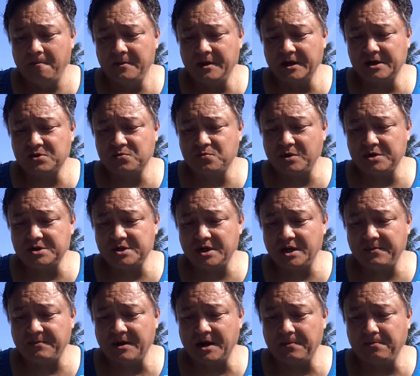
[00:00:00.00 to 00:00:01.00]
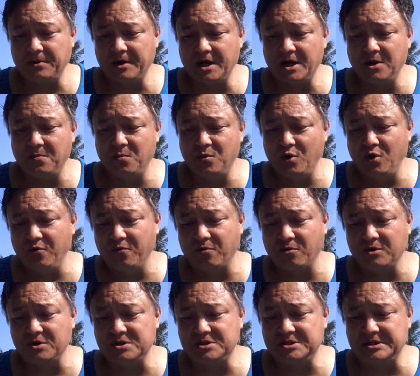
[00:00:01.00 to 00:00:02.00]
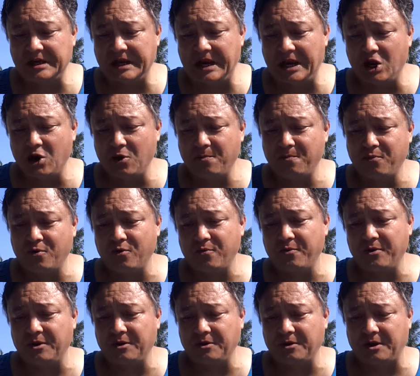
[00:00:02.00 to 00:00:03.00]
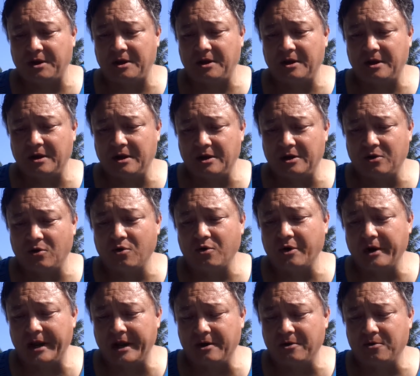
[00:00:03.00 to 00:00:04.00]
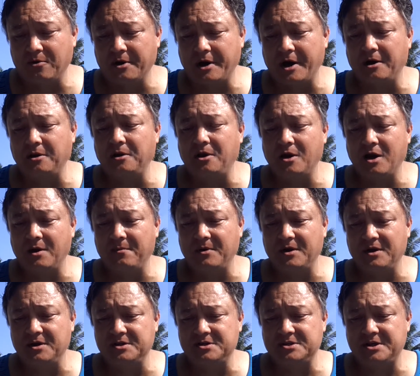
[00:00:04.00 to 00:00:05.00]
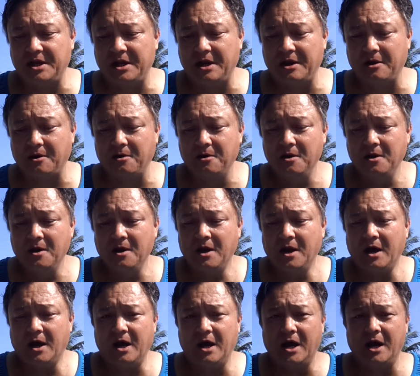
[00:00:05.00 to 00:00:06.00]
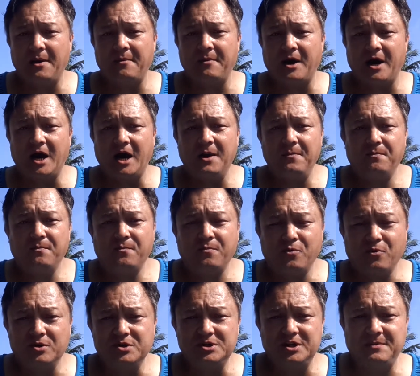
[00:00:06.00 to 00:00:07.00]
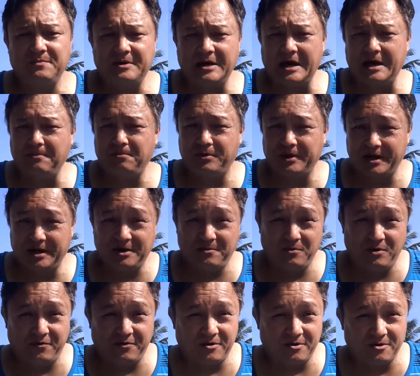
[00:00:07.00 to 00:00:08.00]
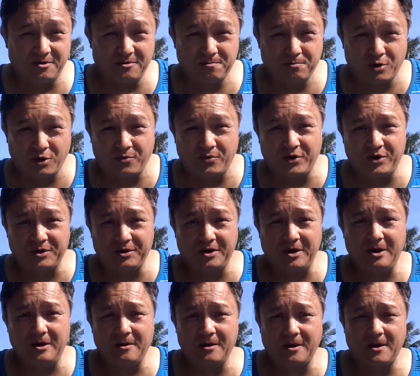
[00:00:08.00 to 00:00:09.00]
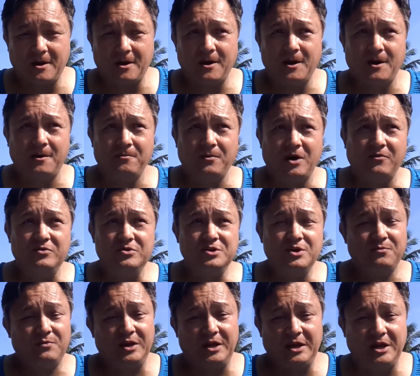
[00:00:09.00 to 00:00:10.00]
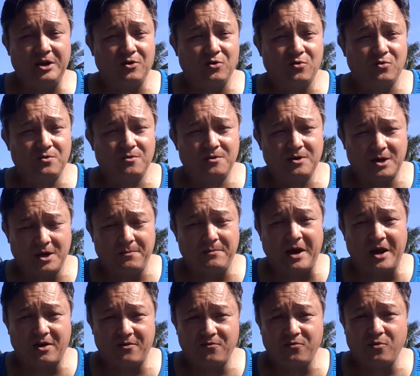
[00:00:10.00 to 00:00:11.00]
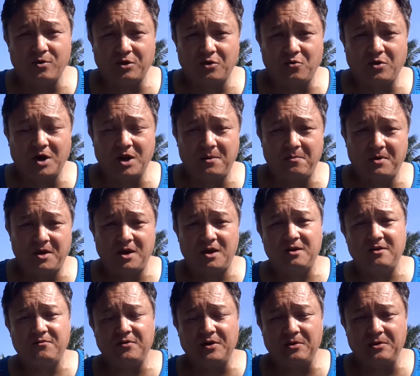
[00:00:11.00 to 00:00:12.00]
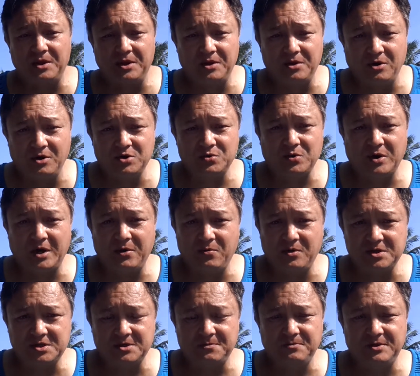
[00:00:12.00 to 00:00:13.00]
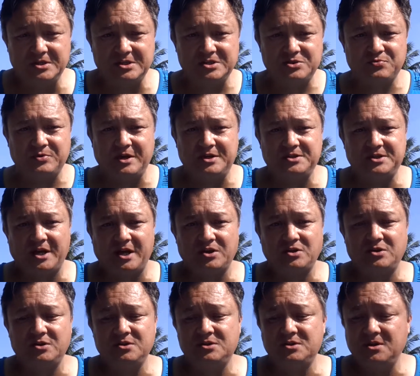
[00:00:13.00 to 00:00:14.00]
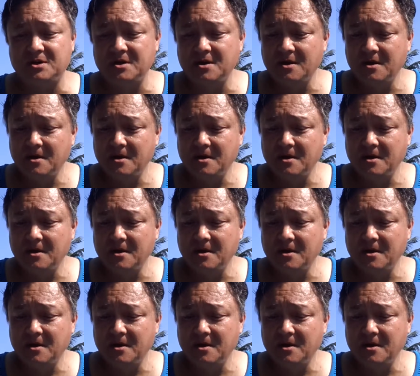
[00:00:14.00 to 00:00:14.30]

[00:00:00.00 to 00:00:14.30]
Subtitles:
Next question: am I planning to move or stay here permanently, or how long am I going to stay here? I personally am not planning to move here permanently. Obviously going to be here, come back and forth quite a bit if everything goes right with some business transactions.